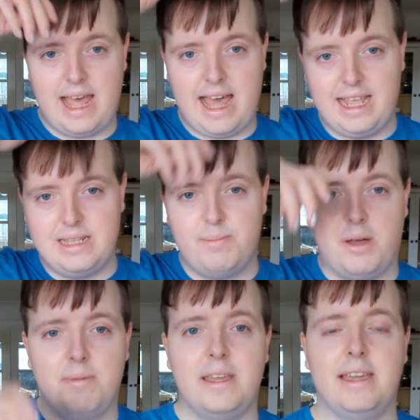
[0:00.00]
the eyes
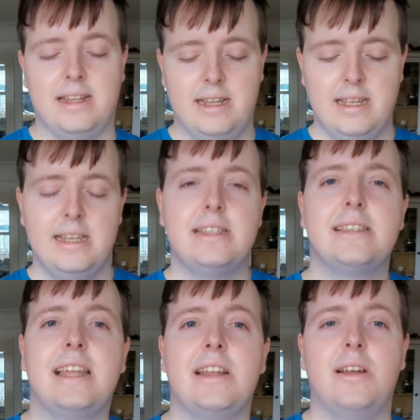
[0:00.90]
popping and
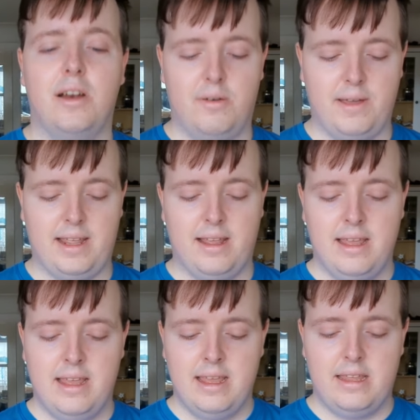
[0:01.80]
skin glowing,
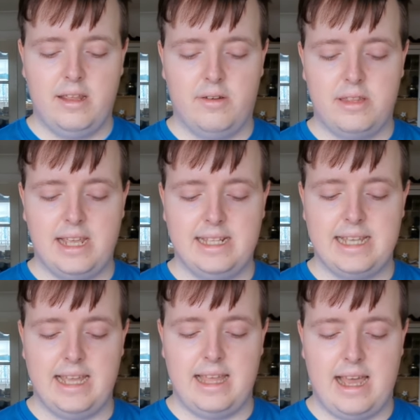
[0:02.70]
you know, things
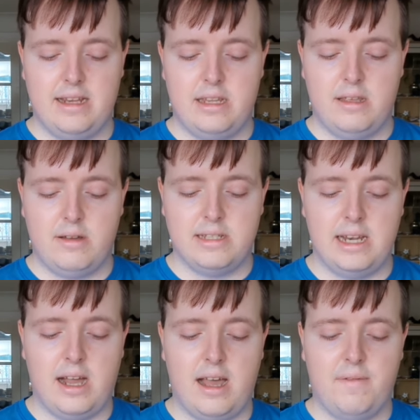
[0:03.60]
like that. Because
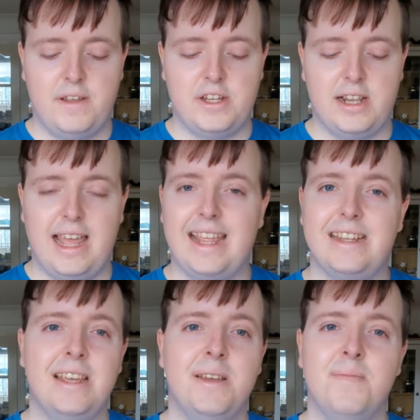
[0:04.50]
in artificial
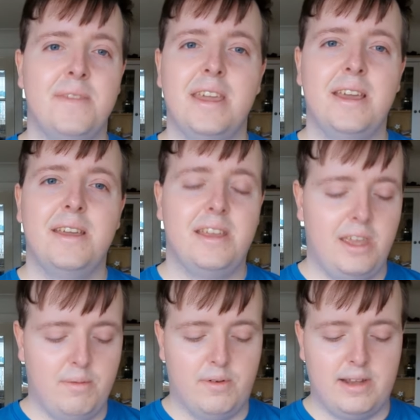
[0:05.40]
light
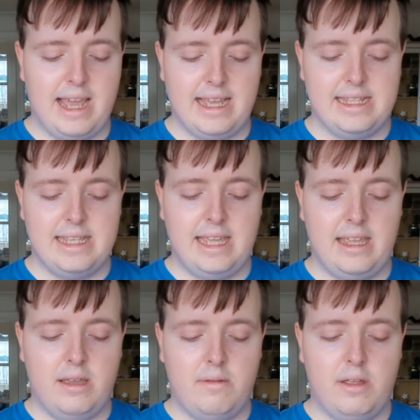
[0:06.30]
you won't get to
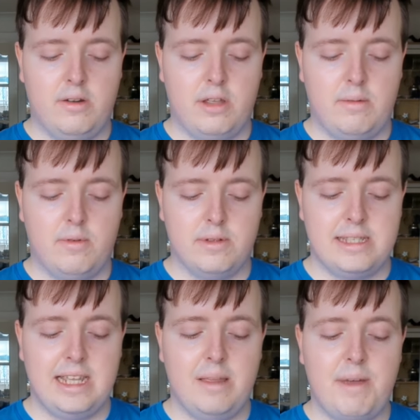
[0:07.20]
see, you know, you won't
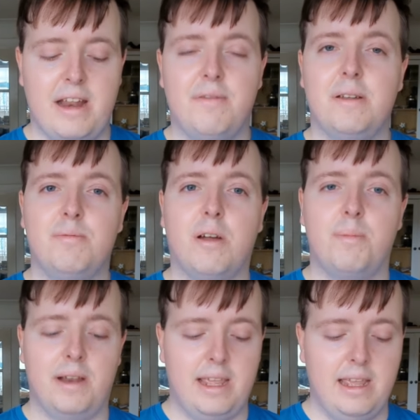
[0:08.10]
see the benefit
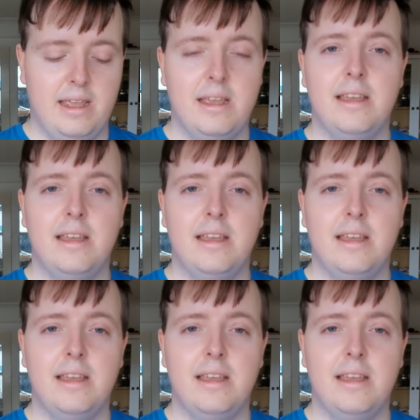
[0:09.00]
properly.